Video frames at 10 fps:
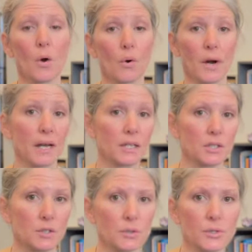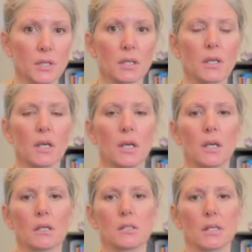Or I could use it,
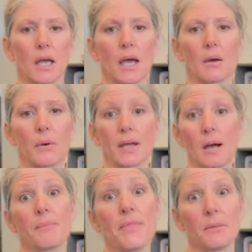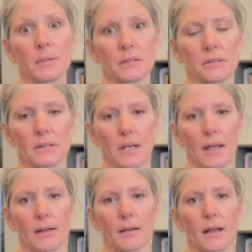say I wake up in the middle of the
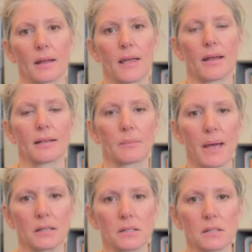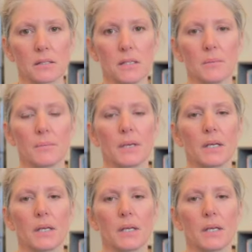night and I can't get back to sleep.